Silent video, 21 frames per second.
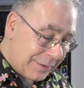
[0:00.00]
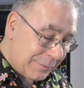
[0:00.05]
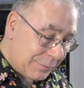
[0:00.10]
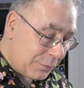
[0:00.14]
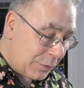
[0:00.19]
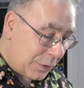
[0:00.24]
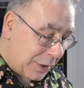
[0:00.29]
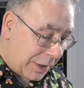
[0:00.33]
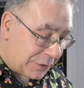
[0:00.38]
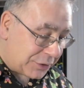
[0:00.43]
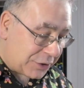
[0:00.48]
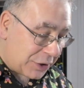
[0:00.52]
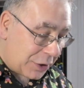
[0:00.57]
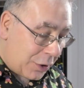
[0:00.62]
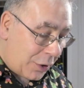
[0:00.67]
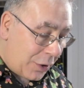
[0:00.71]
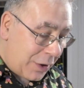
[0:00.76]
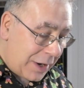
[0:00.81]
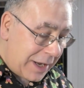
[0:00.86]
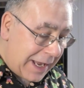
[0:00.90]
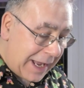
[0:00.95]
Right. So
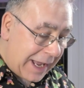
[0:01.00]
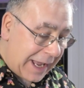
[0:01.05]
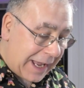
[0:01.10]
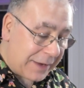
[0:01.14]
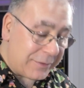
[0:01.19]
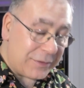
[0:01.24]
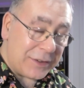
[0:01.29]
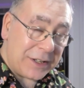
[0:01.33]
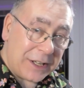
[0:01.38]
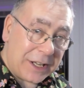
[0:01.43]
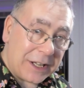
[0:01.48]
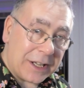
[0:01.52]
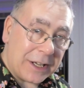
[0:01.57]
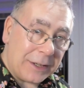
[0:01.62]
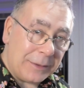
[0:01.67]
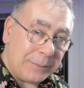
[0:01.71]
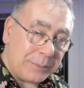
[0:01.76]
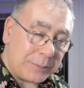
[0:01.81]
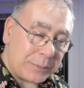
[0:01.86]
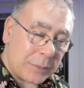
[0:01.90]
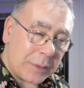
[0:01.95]
I have in here,